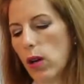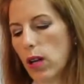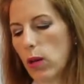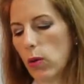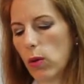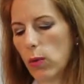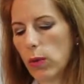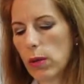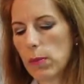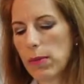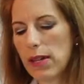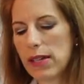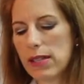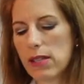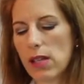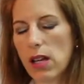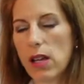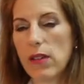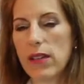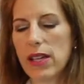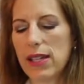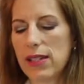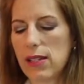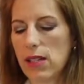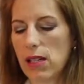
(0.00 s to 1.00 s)
Well, we miss
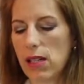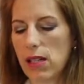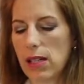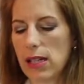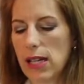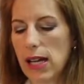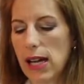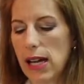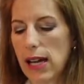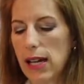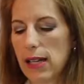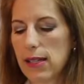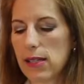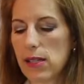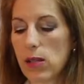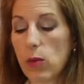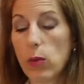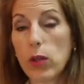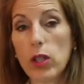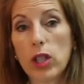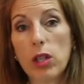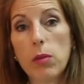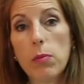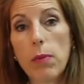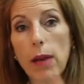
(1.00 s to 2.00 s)
all these in our diet. So
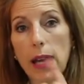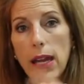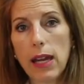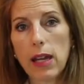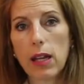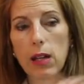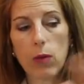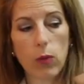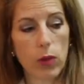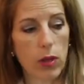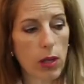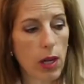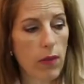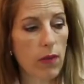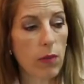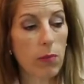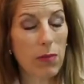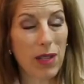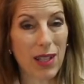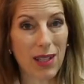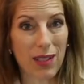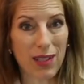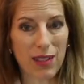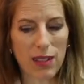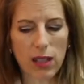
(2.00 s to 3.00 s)
when you have a
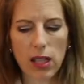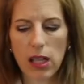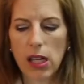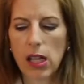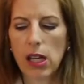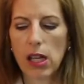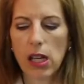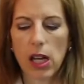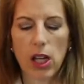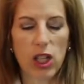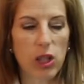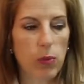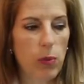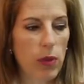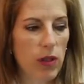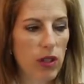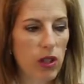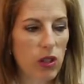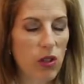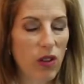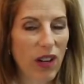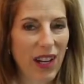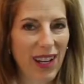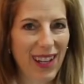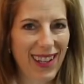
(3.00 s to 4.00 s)
mill and you put
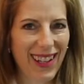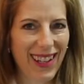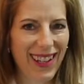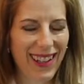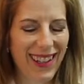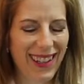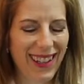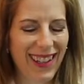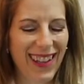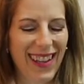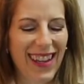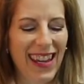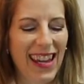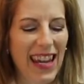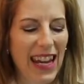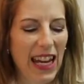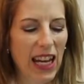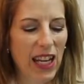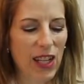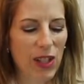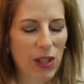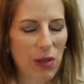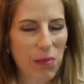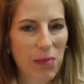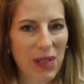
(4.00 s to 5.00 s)
the grain in
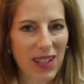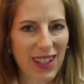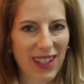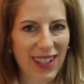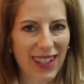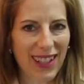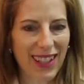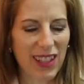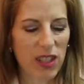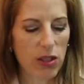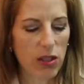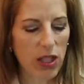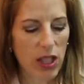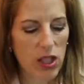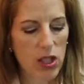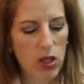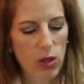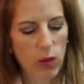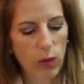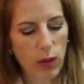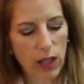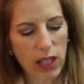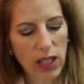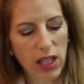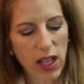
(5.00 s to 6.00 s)
and you mill it, you get
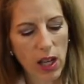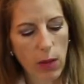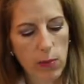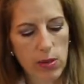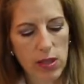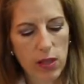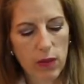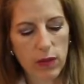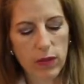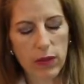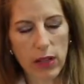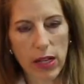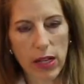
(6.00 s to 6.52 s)
20 cups of